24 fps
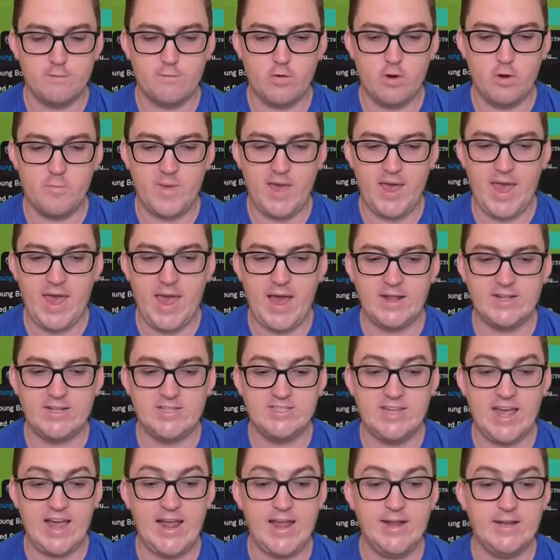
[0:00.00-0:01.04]
from
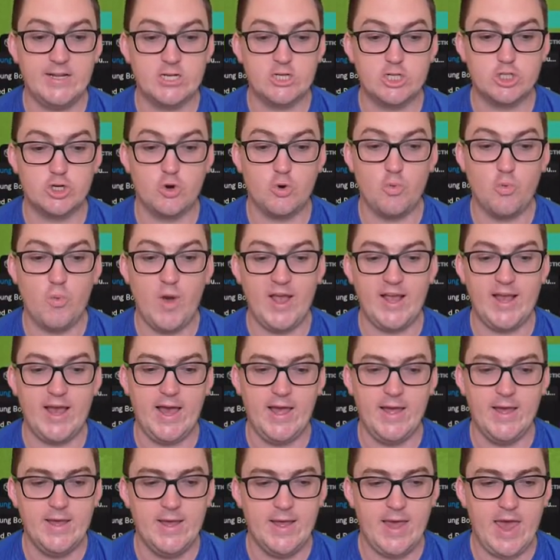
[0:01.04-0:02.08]
our Danish
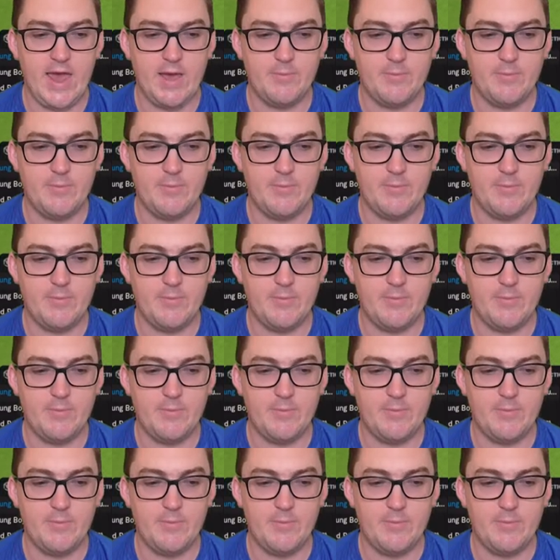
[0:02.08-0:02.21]
winger,